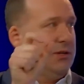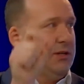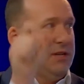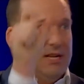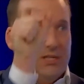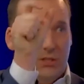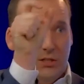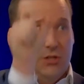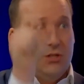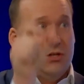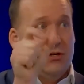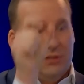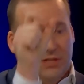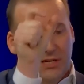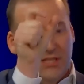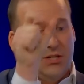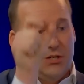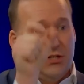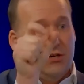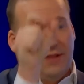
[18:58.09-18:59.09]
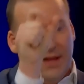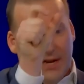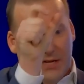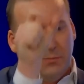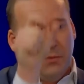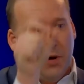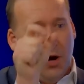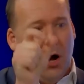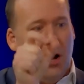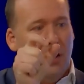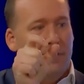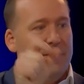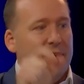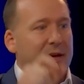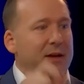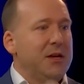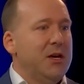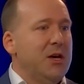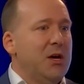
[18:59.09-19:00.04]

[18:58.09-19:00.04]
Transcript: Yes, you do need to do that. It's part of it.